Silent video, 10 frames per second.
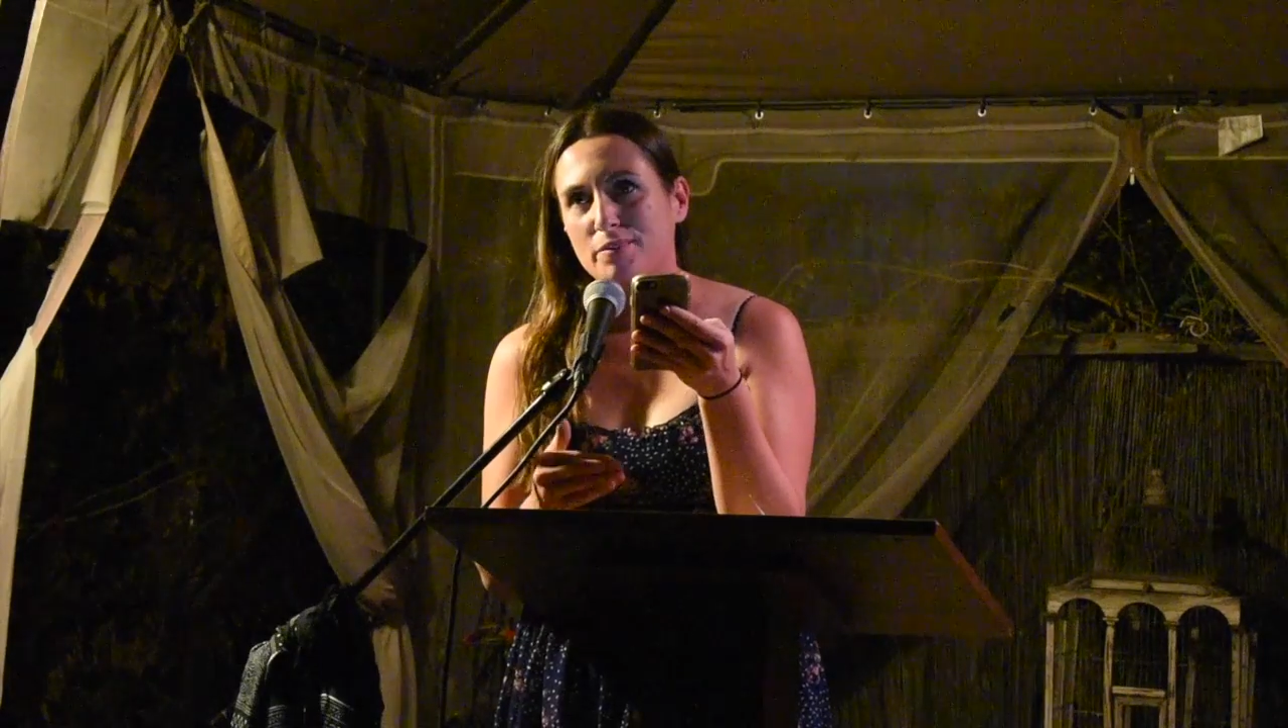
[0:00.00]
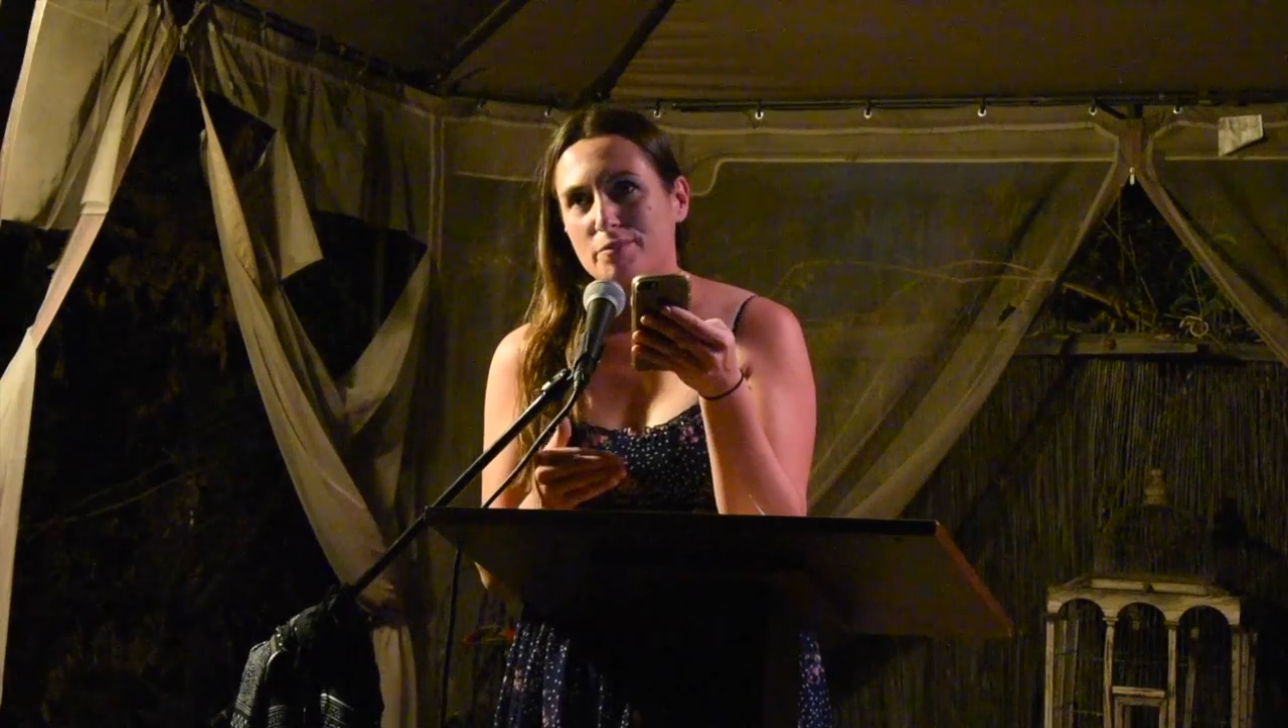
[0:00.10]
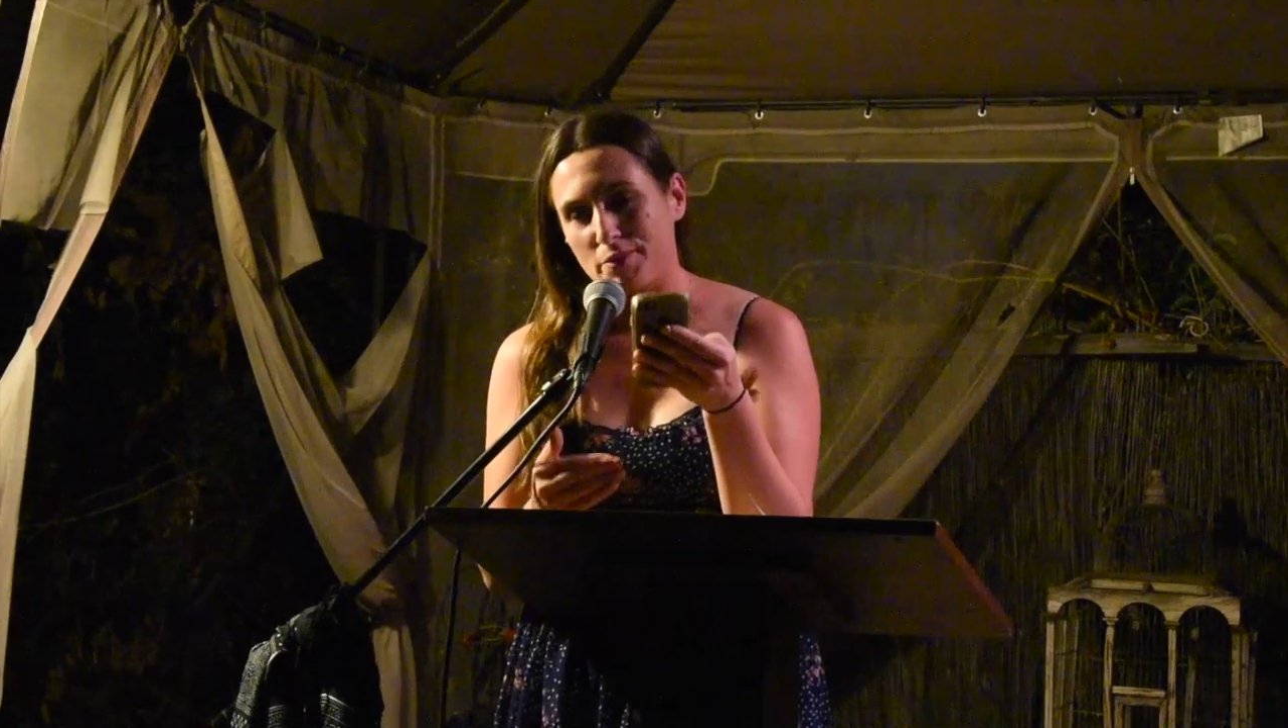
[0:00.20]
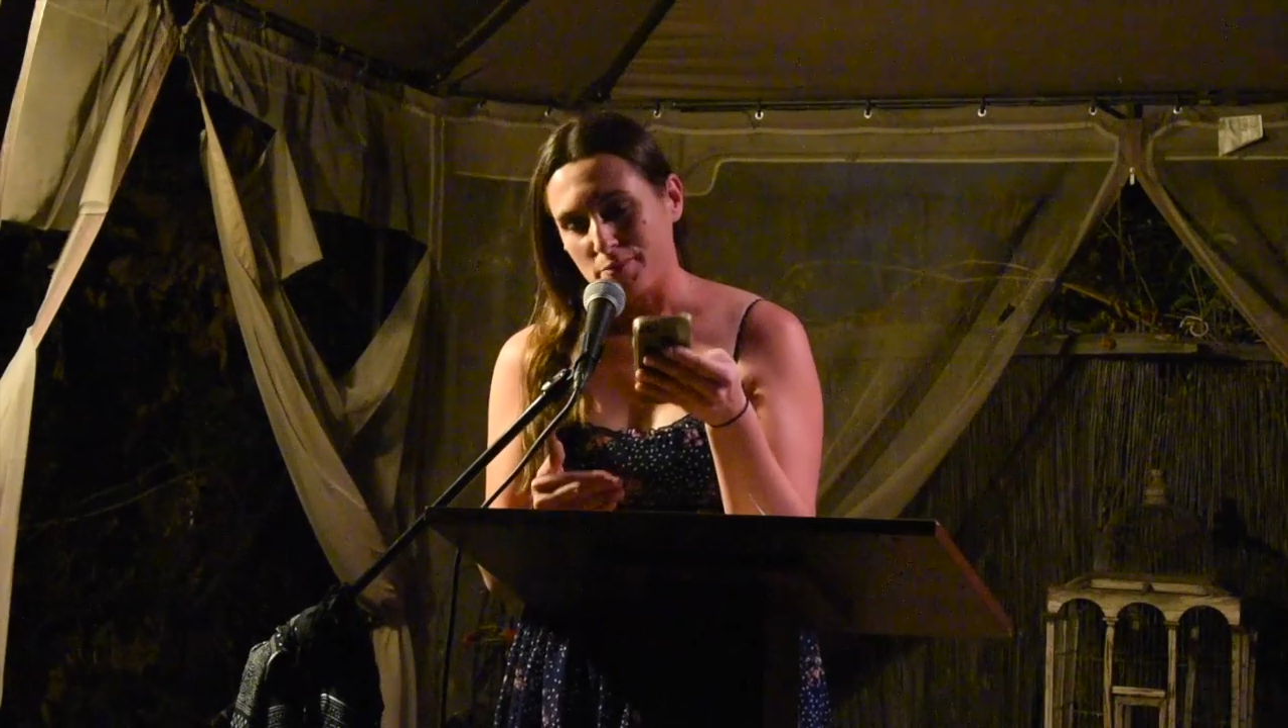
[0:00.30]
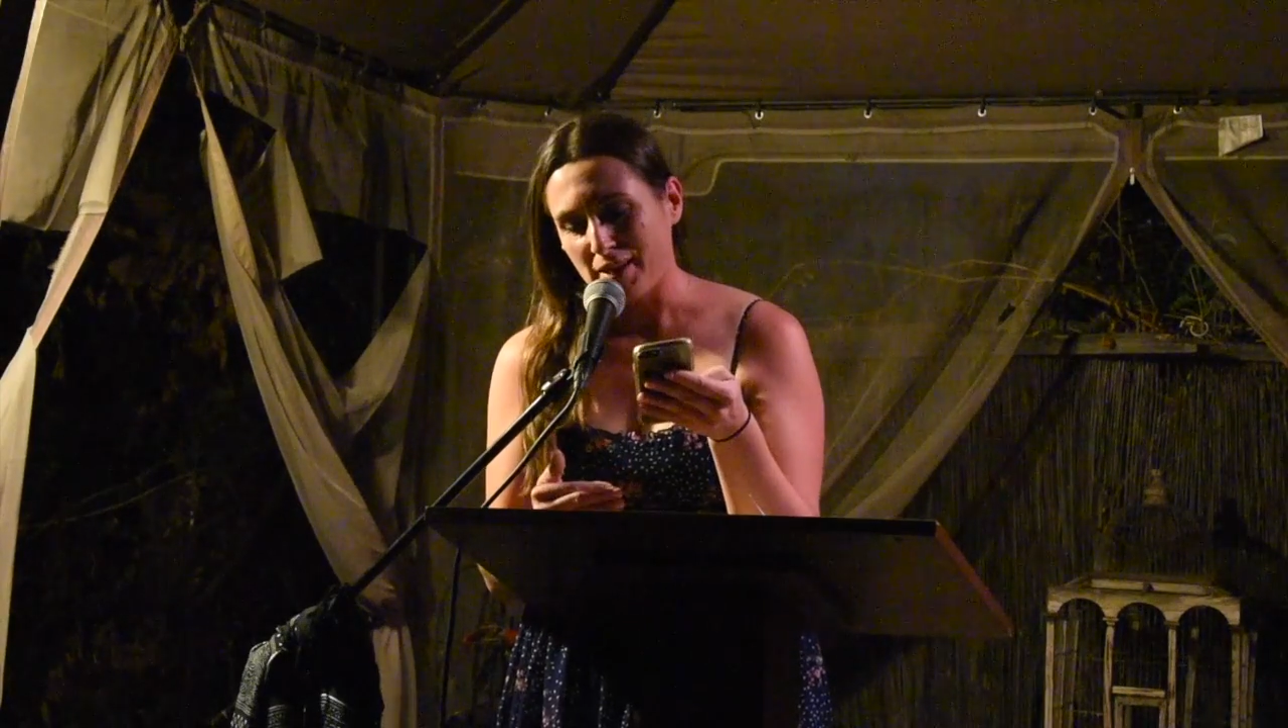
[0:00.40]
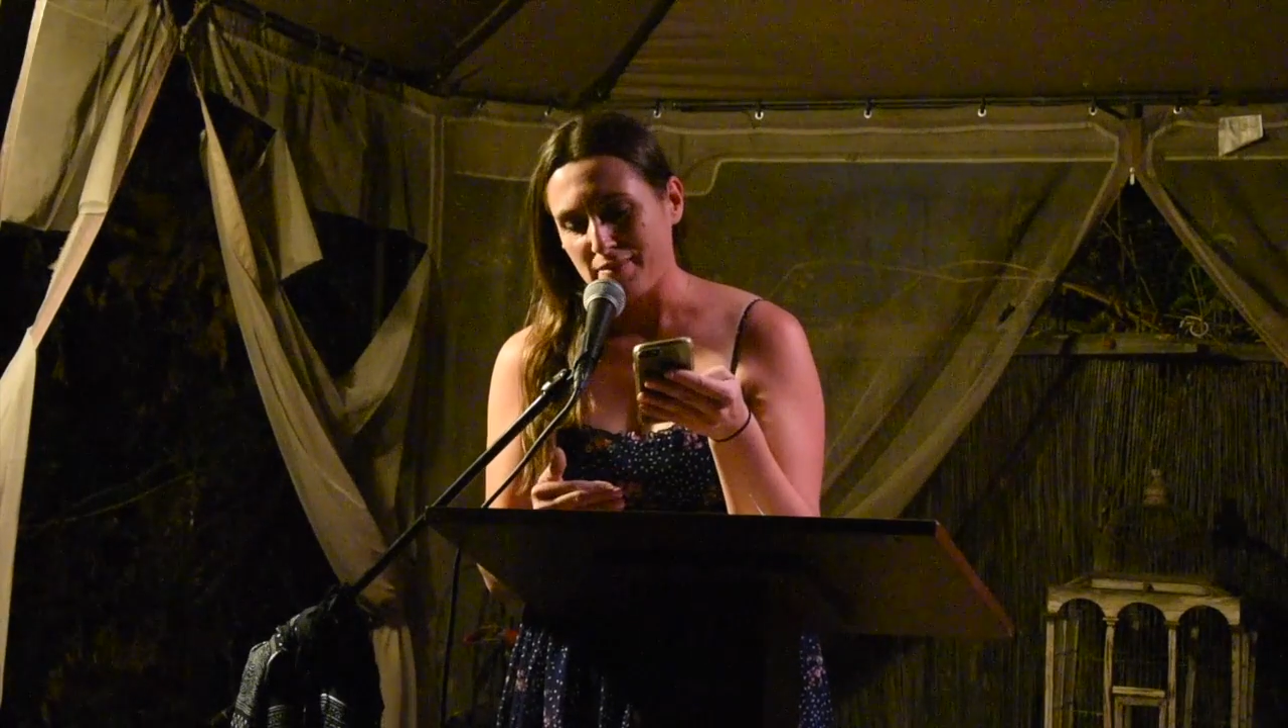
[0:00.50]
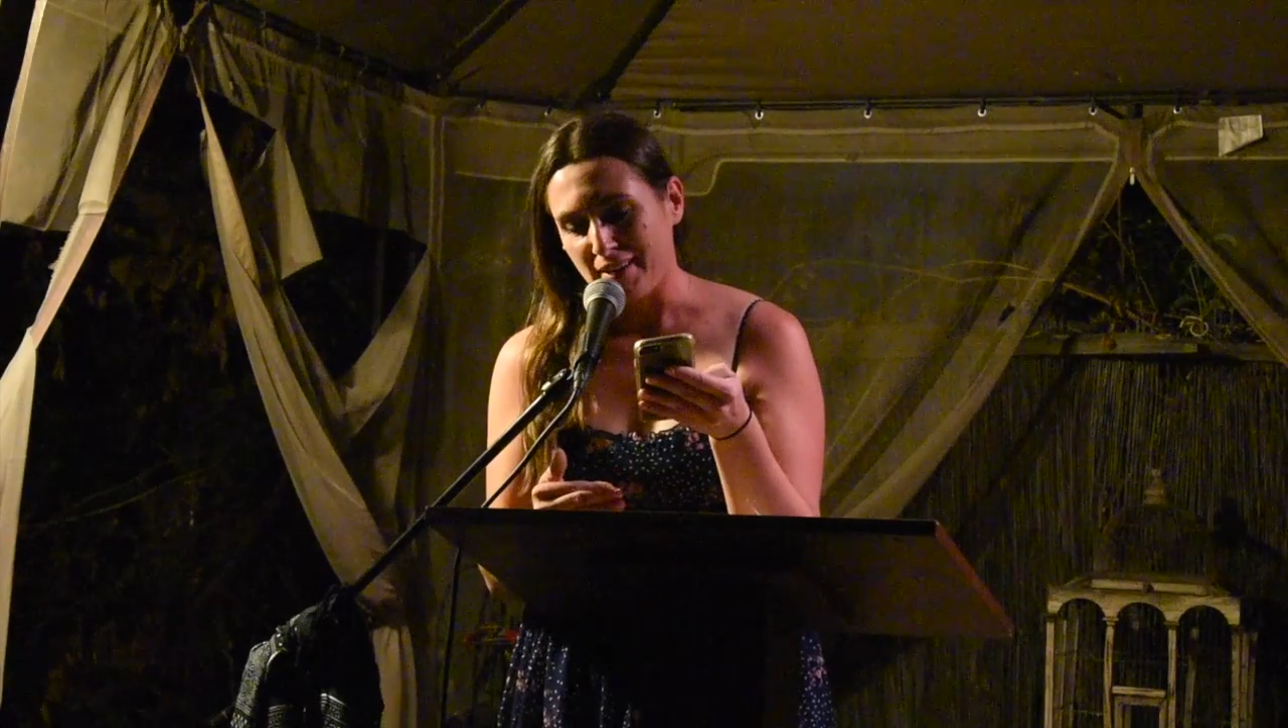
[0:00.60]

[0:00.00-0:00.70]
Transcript: for red